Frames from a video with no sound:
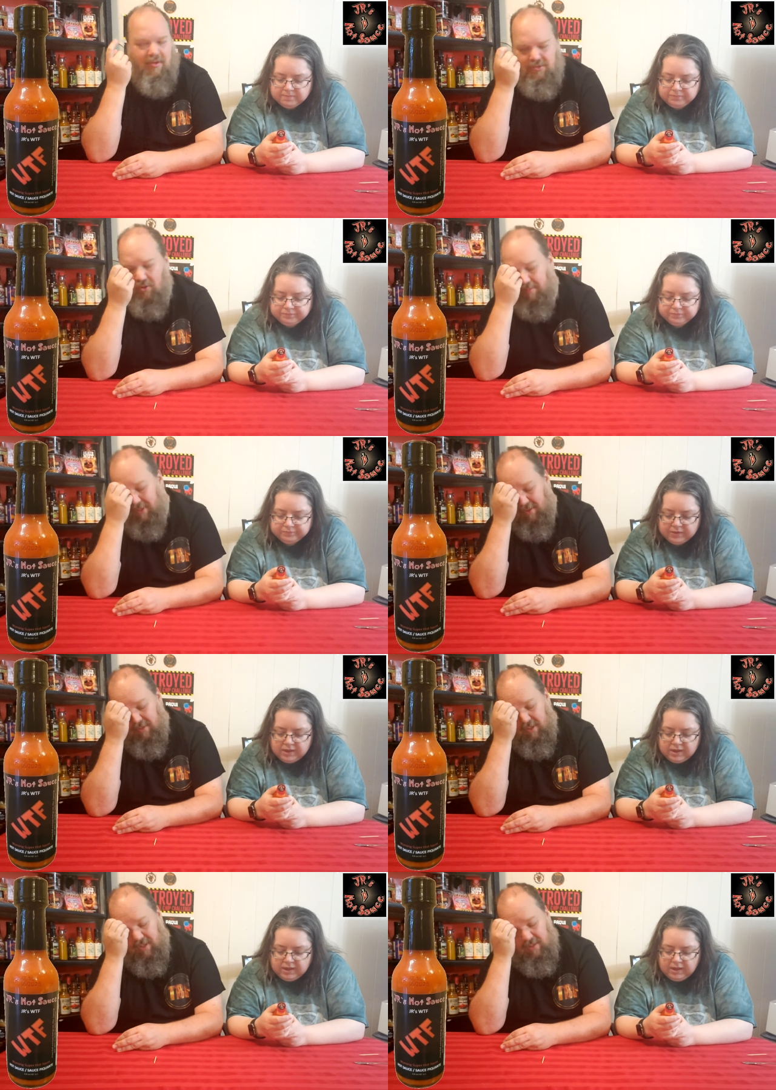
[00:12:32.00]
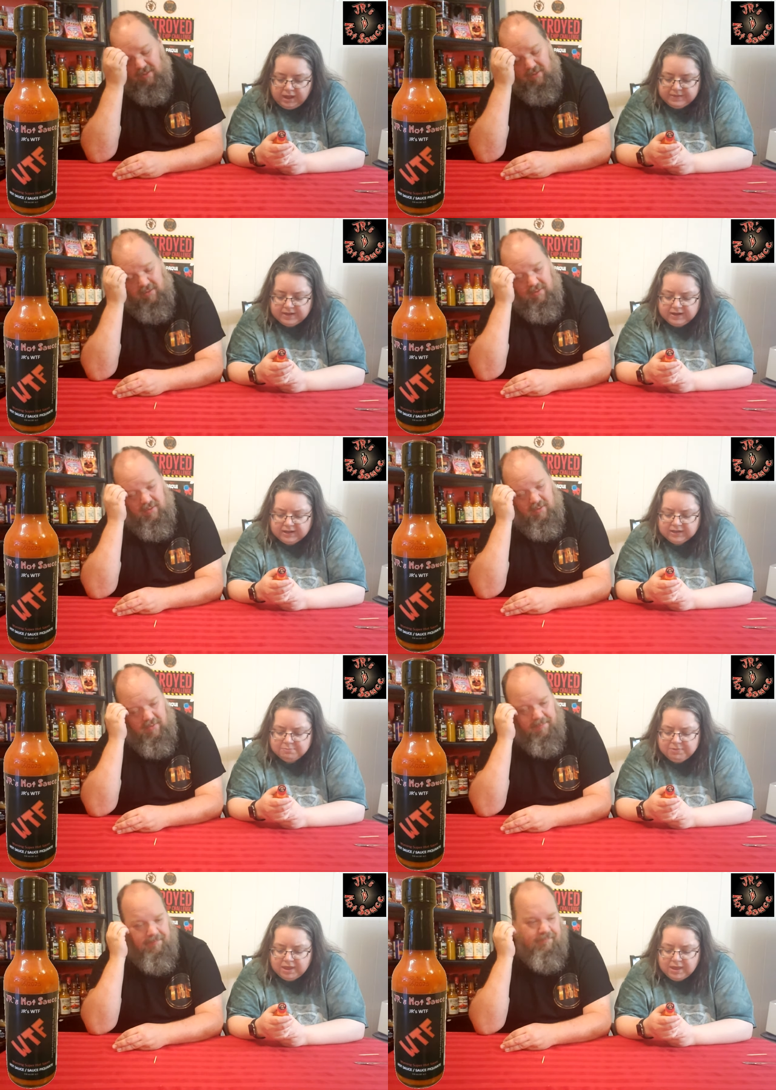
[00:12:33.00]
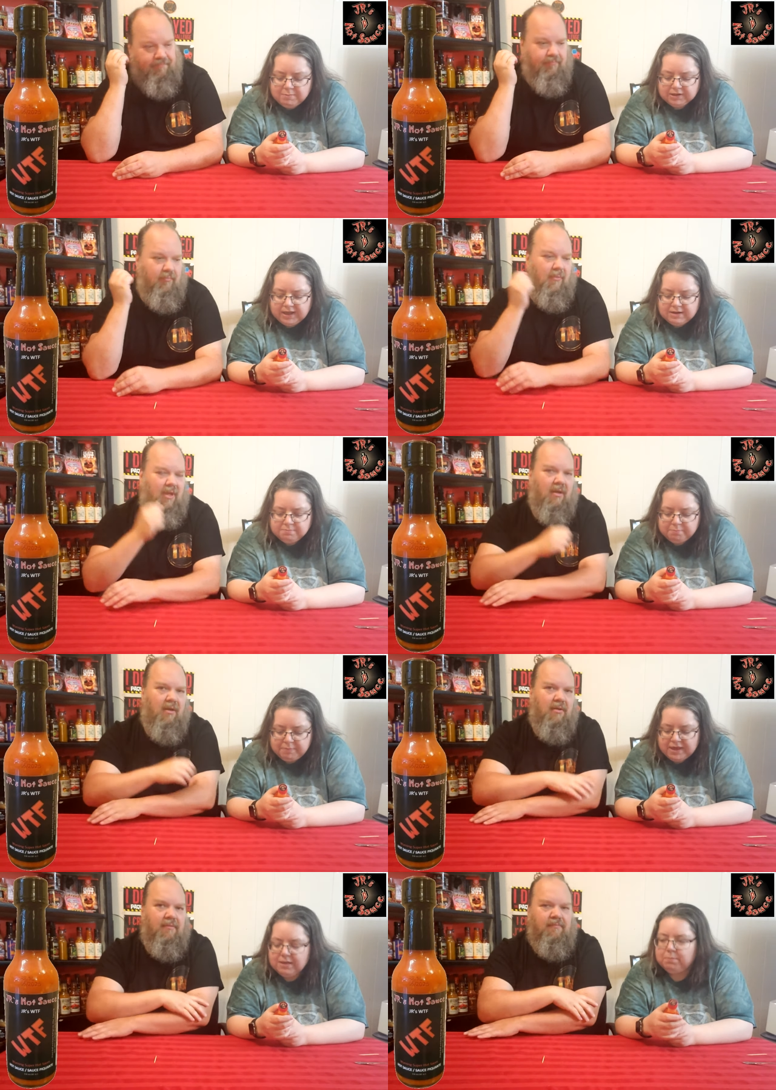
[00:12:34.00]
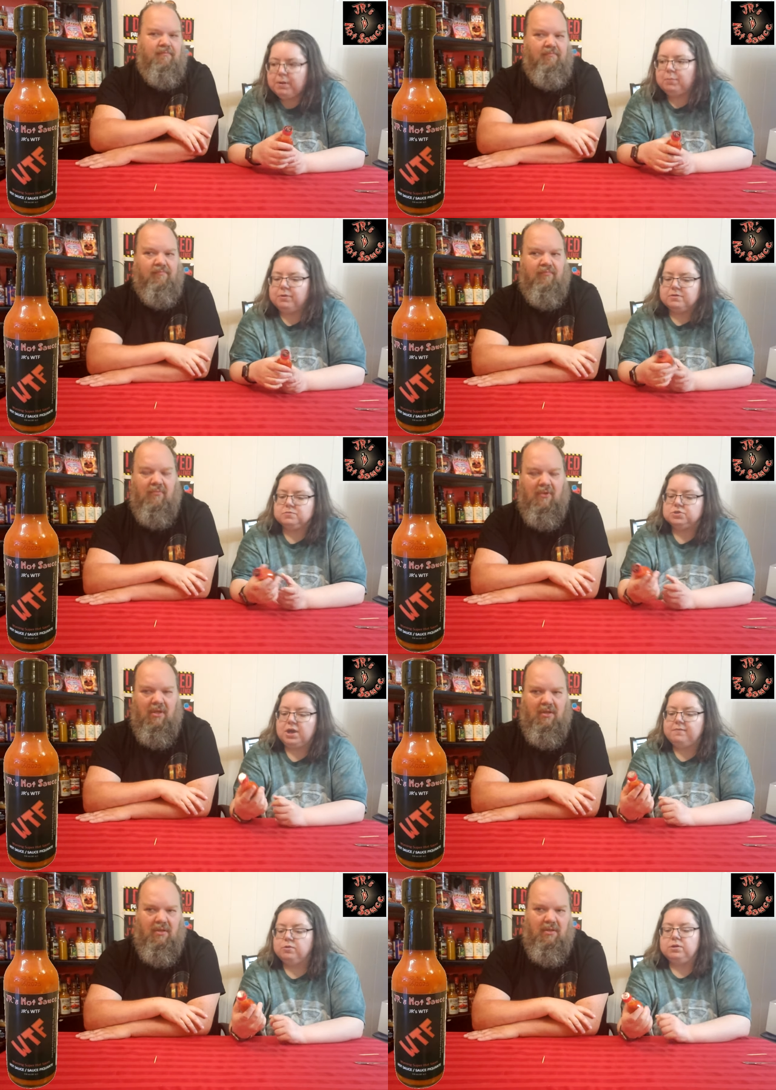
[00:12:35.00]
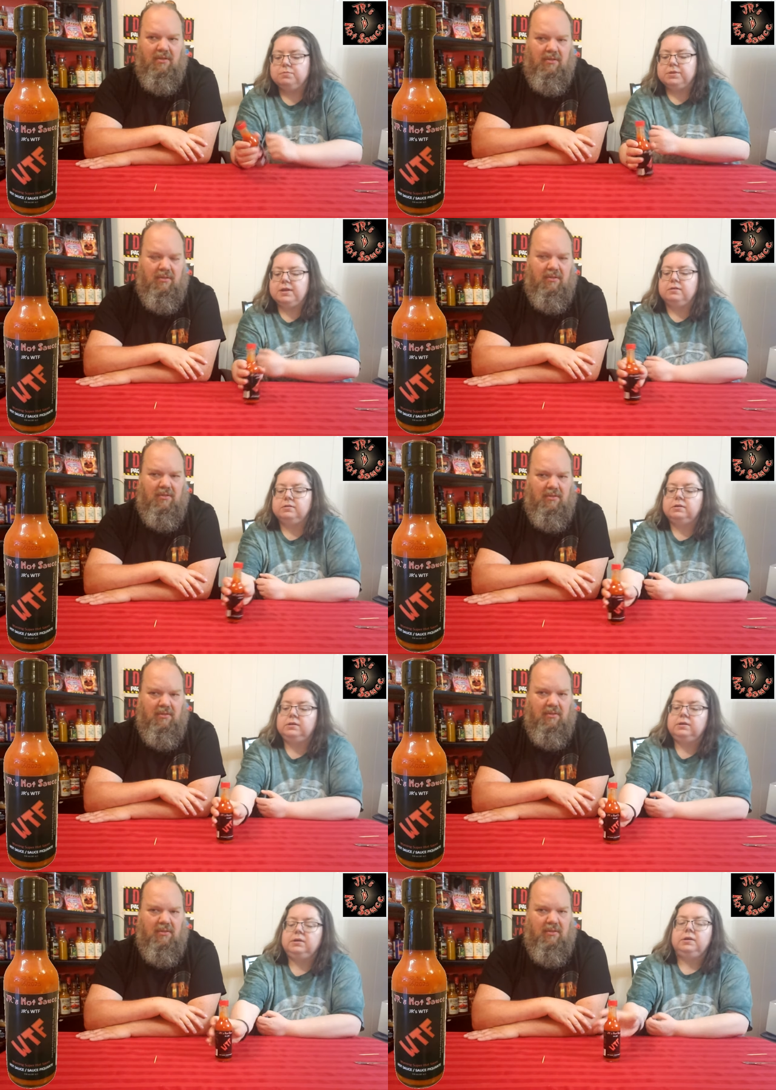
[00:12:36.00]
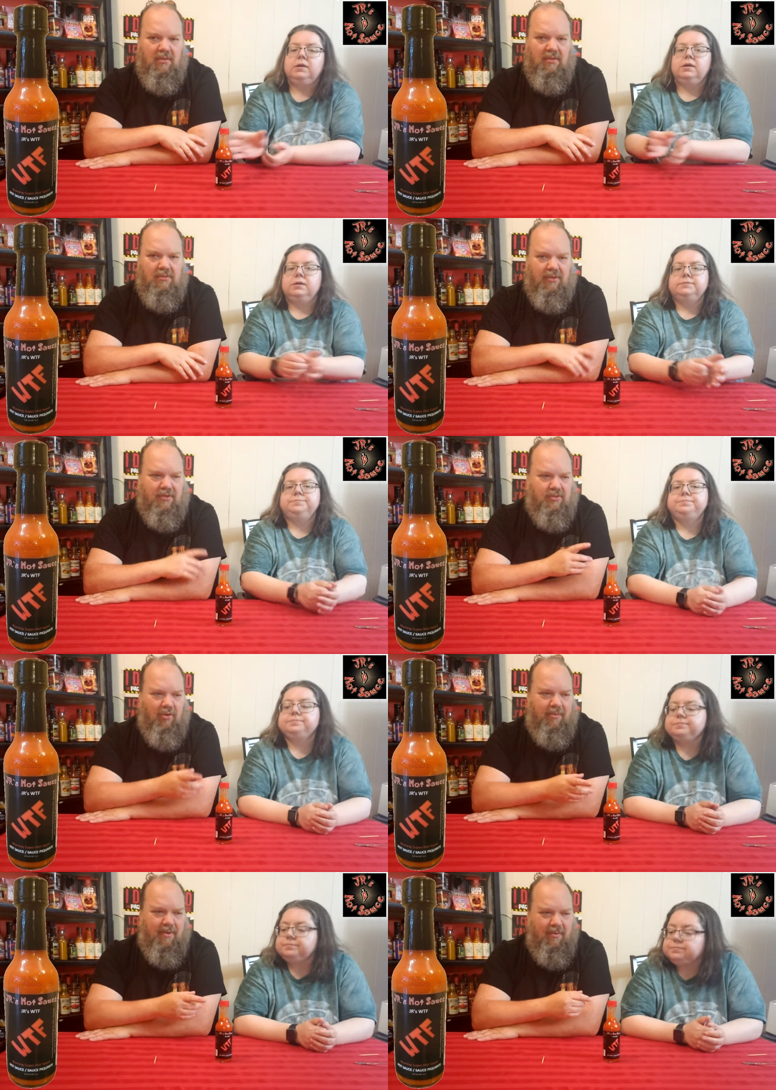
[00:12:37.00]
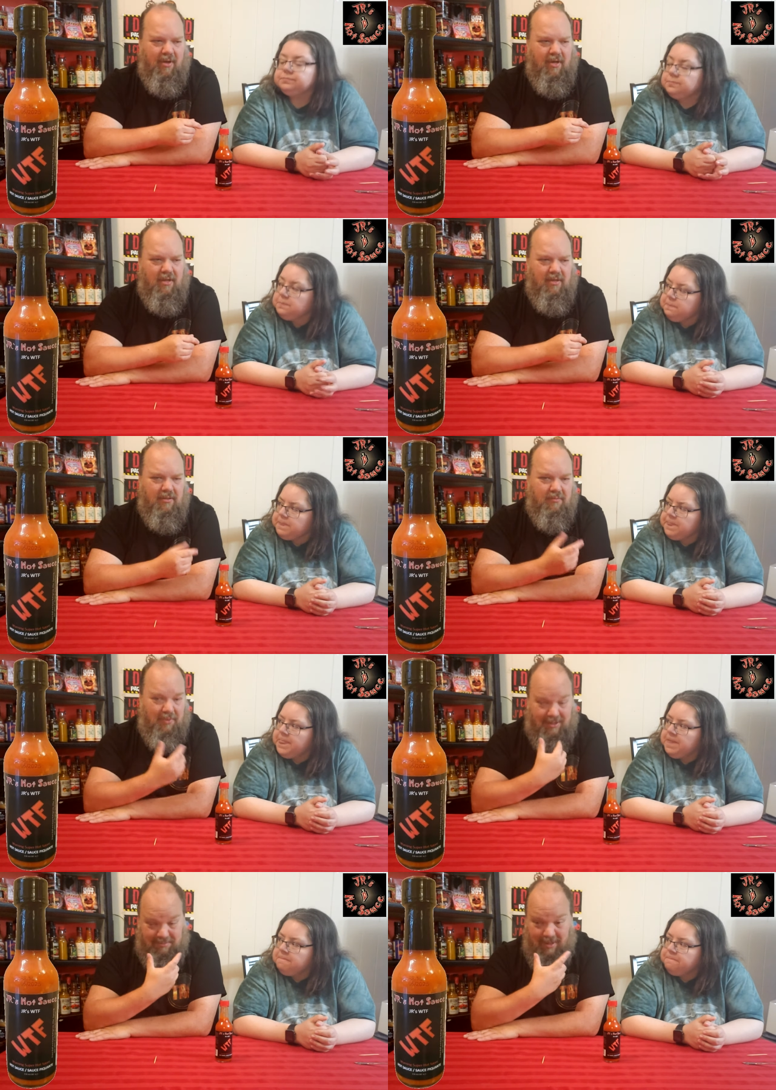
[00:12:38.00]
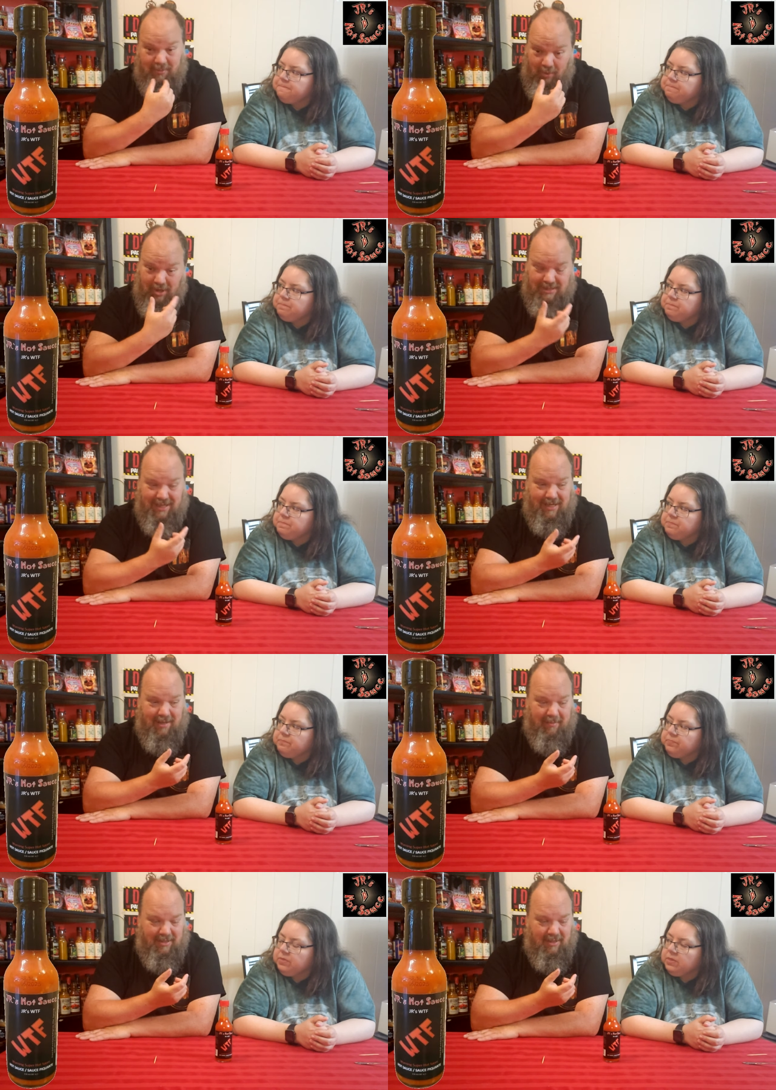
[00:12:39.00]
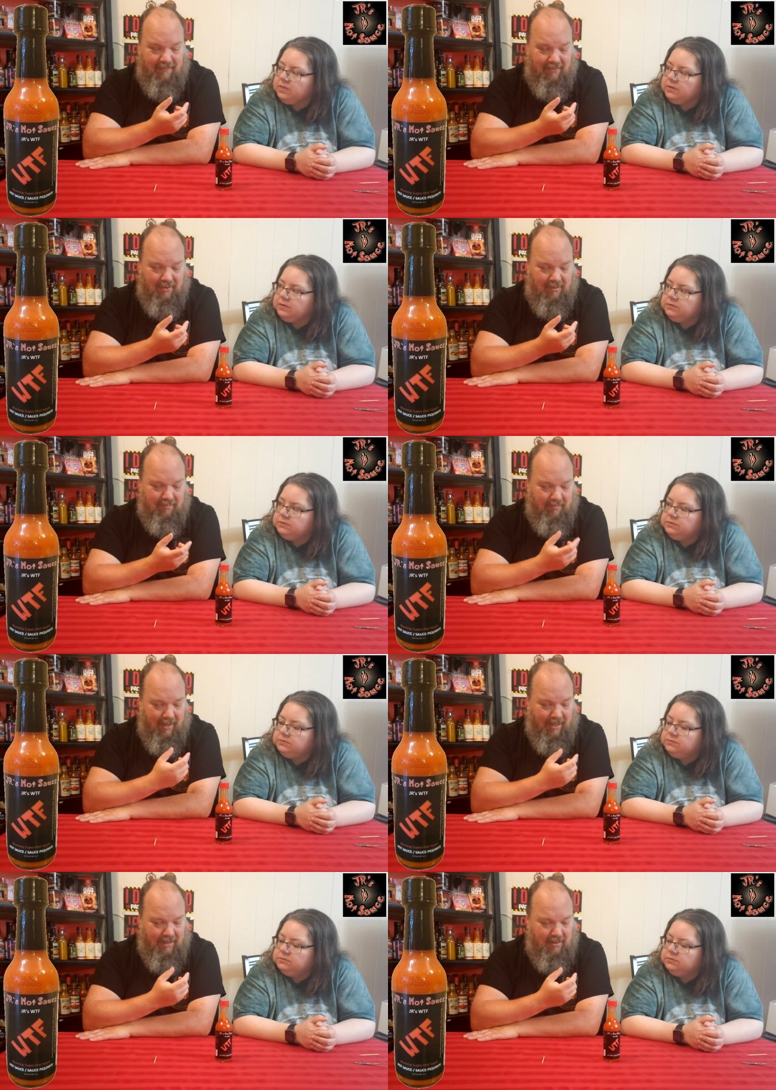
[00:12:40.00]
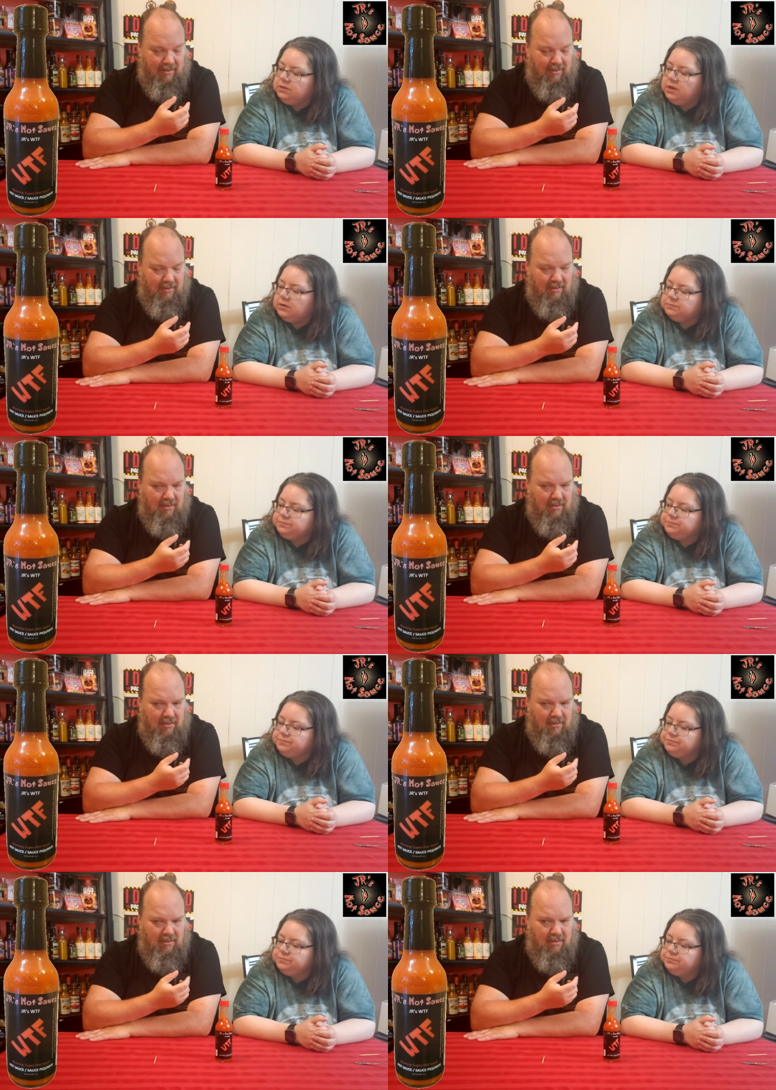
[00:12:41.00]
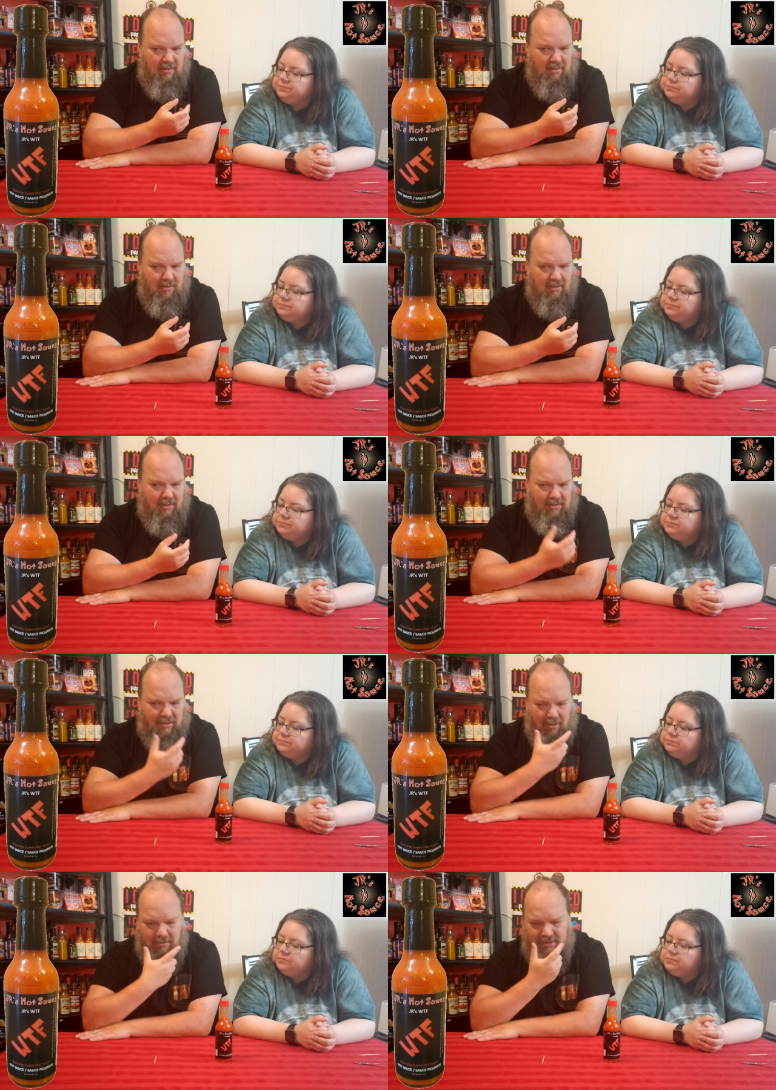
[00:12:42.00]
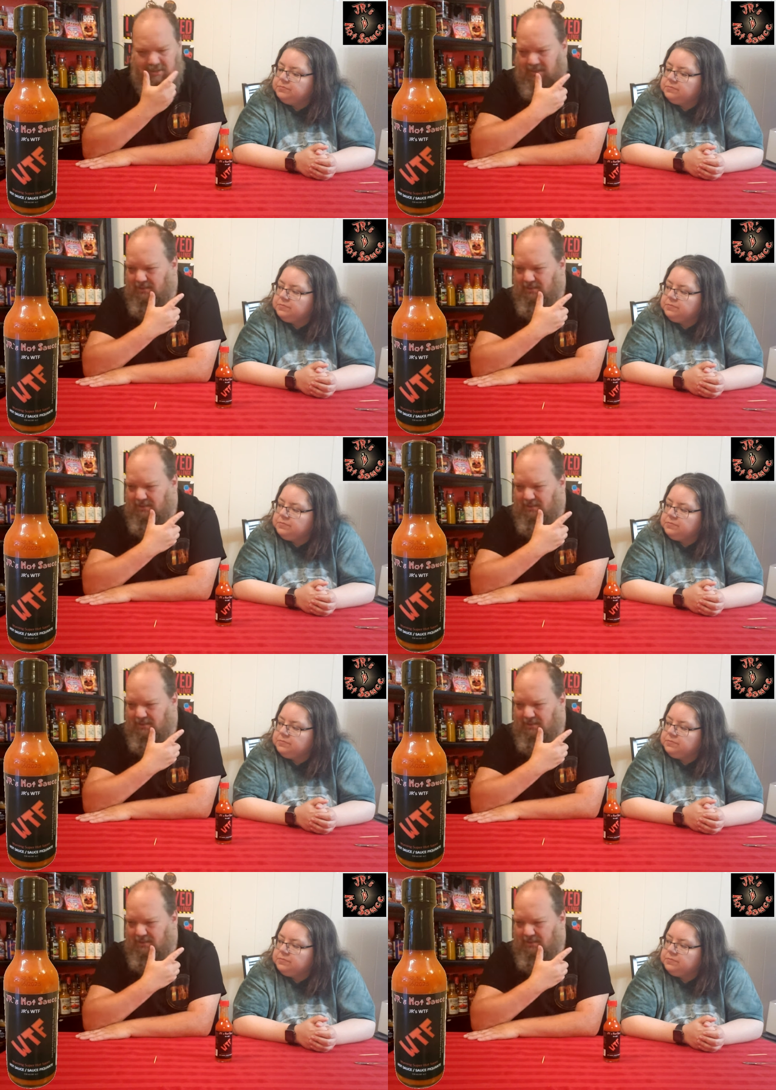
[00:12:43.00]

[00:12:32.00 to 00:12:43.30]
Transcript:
Speaker 1: Moruga
Speaker 2: Scorpion, okay.
Speaker 1: And then Him- Himalayan Pink Peppers, which I have no idea what the hell.
Speaker 2: So the scorpion would explain where it's hitting on my tongue for the bite. Yeah. Is a ghost.